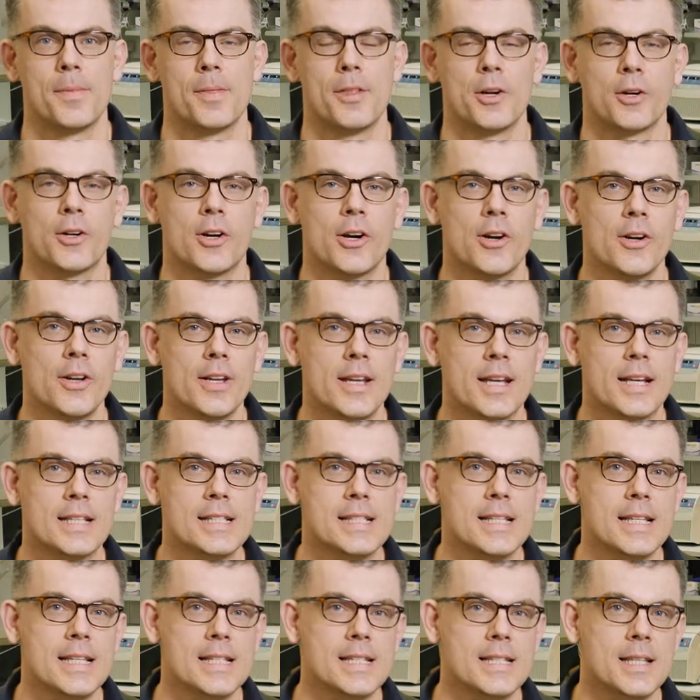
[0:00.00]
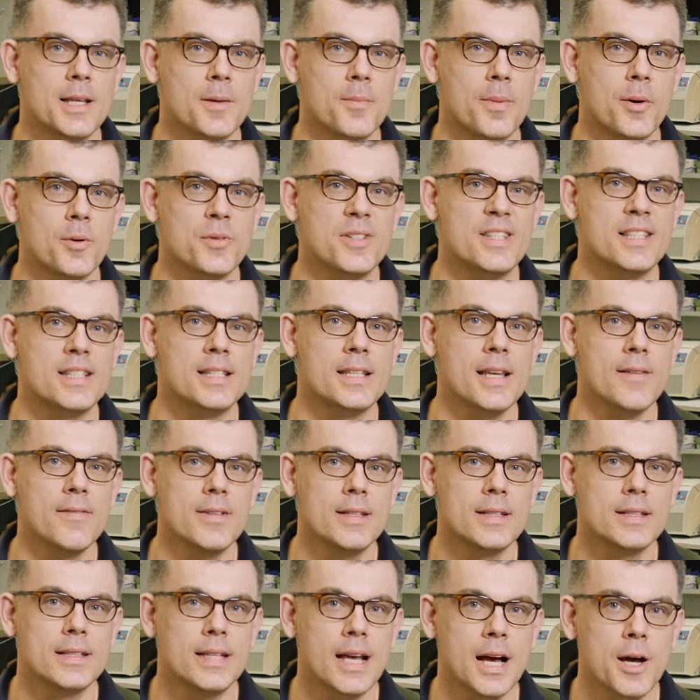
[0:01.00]
There currently exist about
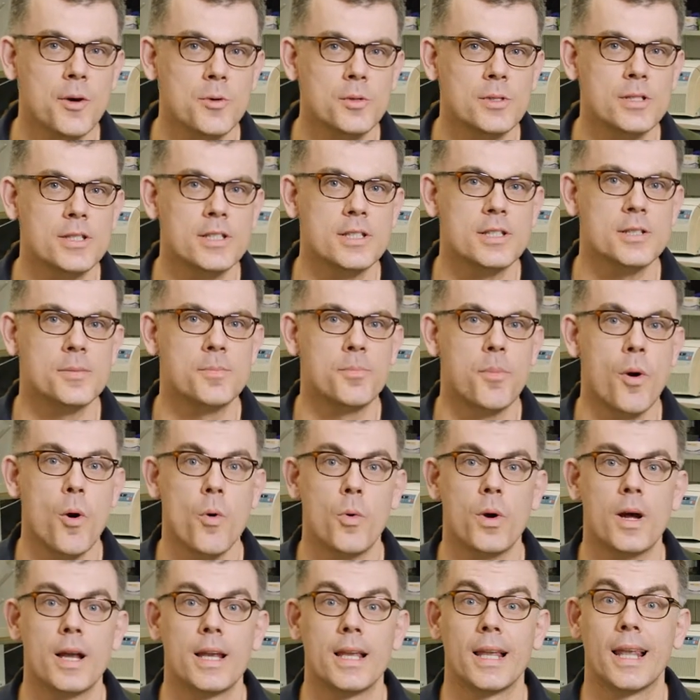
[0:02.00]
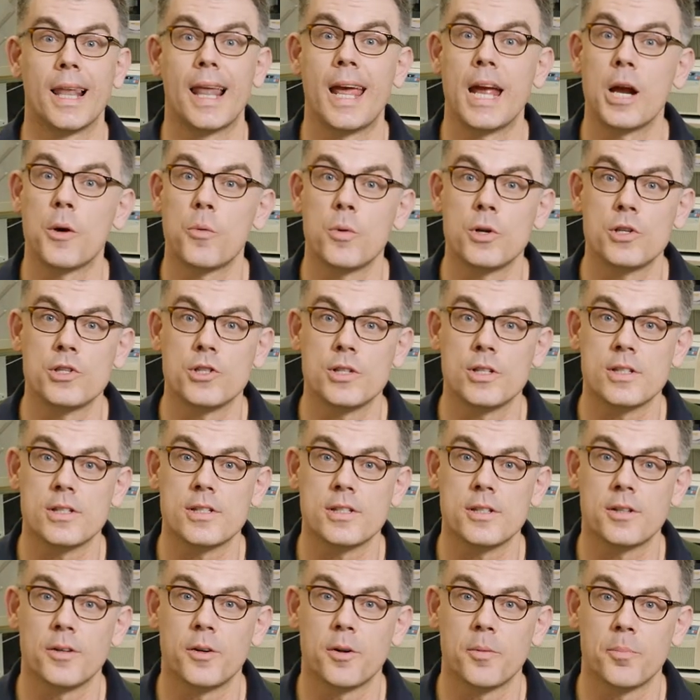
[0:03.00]
7,000 spoken
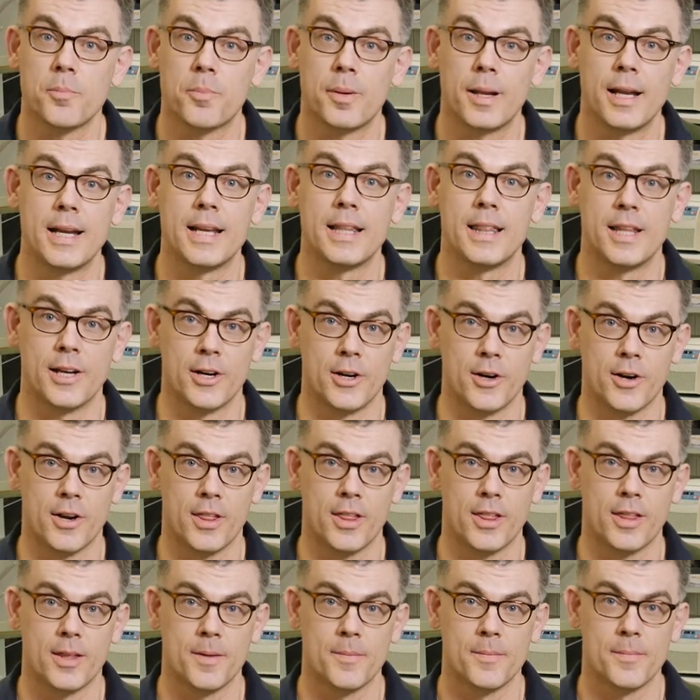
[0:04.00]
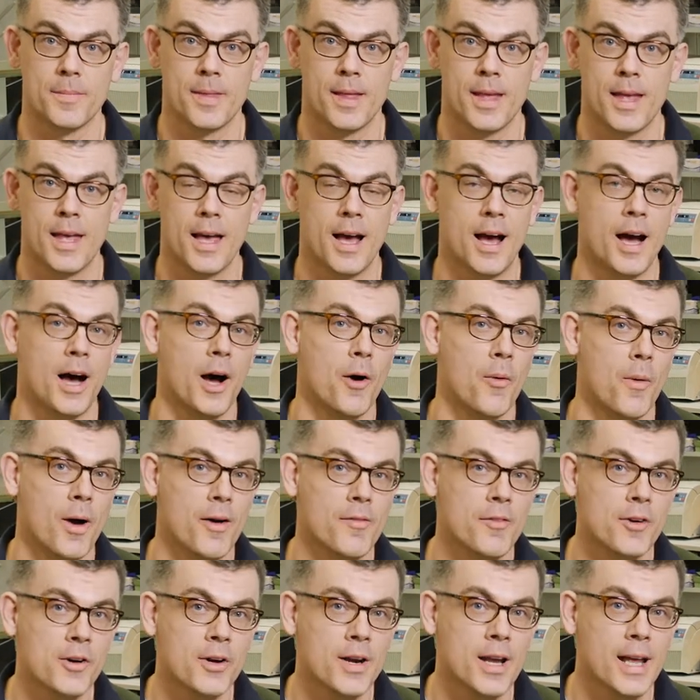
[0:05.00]
languages on planet Earth.
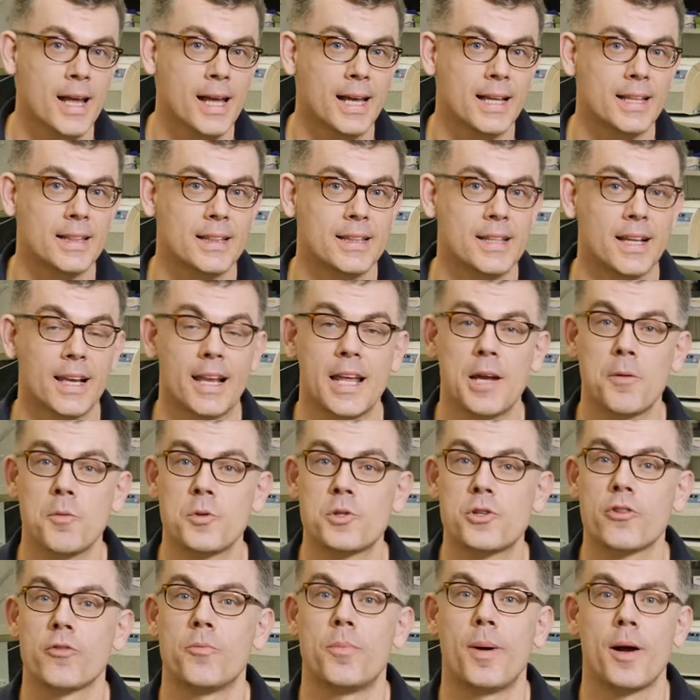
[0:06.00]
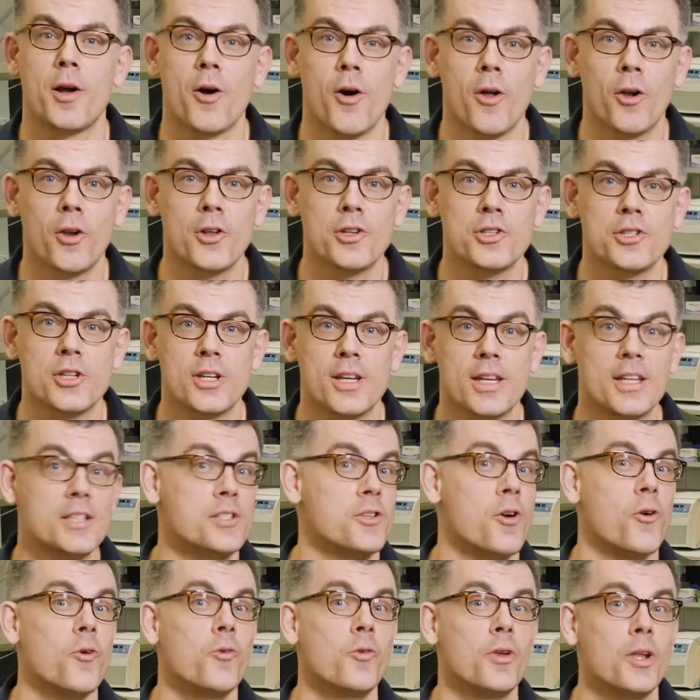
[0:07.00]
However, the language of biology
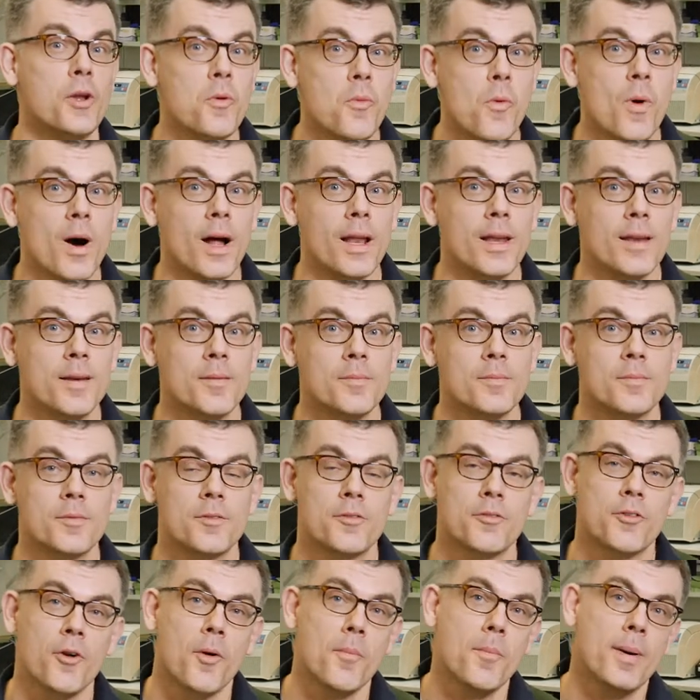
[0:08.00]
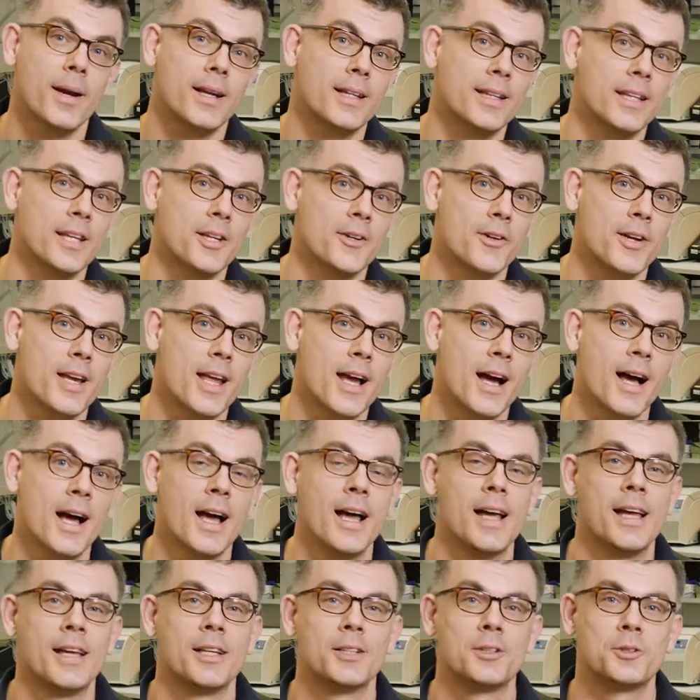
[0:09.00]
is only one. From bacteria
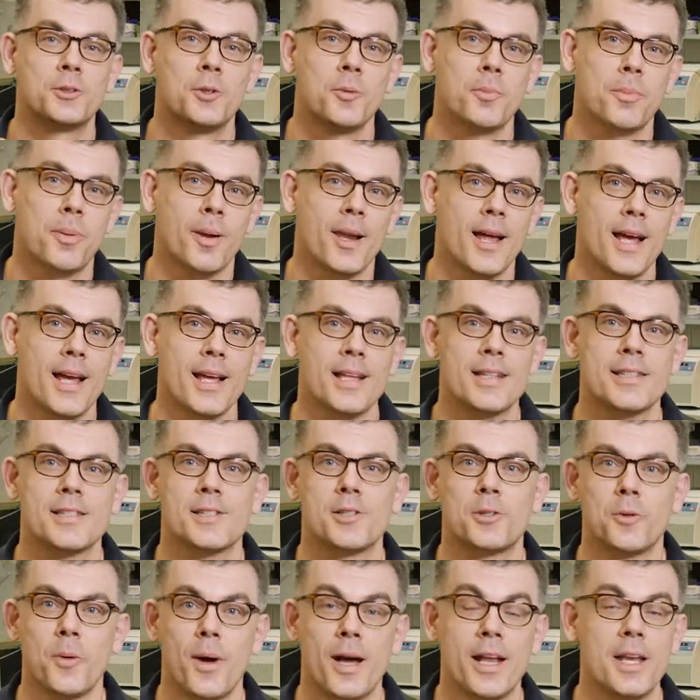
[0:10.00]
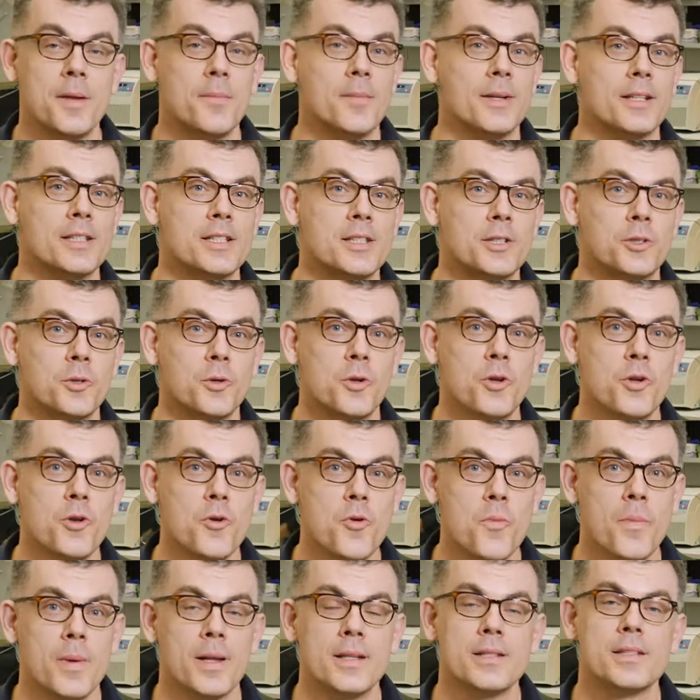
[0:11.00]
to plants to animals to
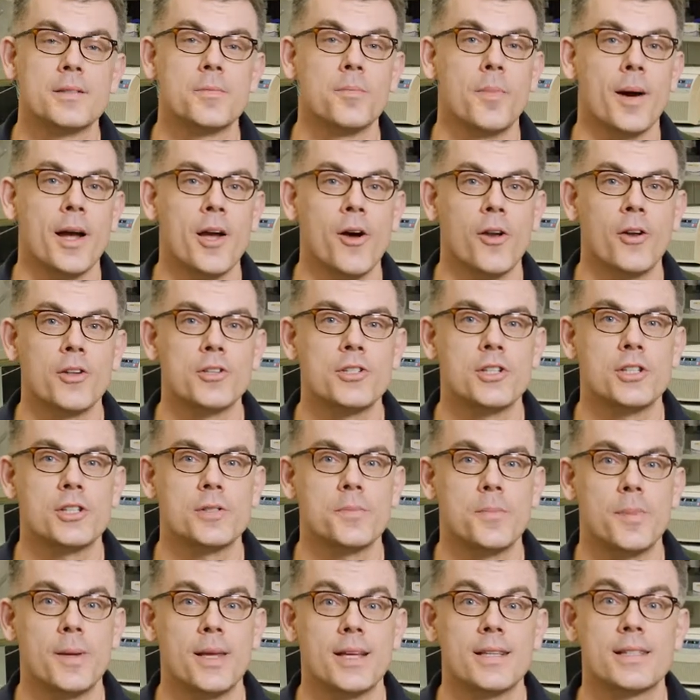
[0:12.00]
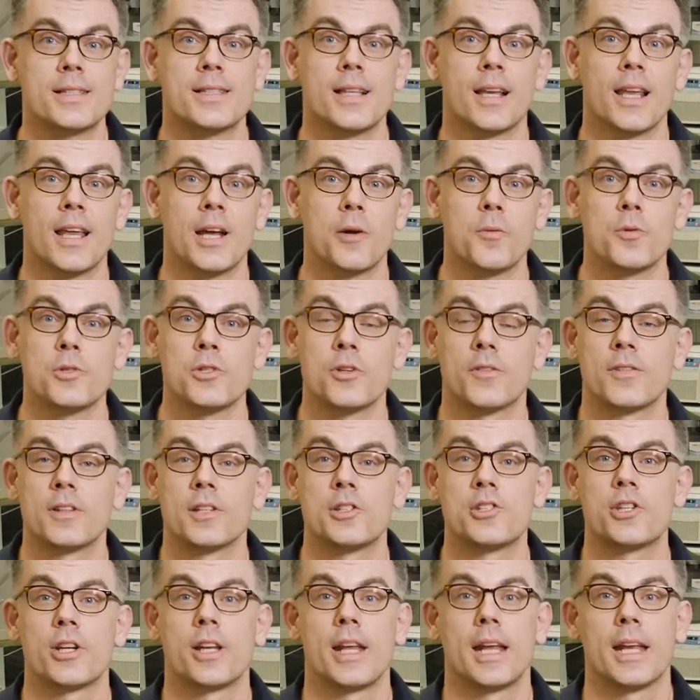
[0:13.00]
humans, biology speaks the language of the
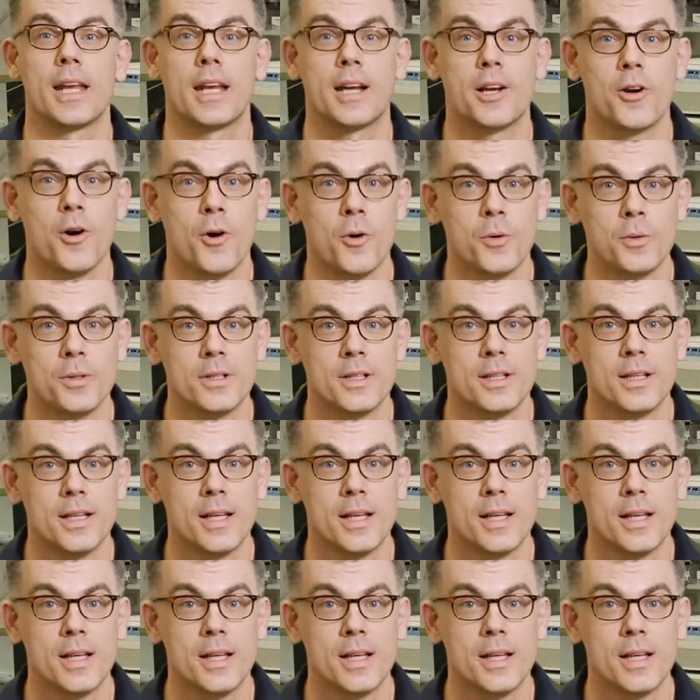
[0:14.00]
genetic code.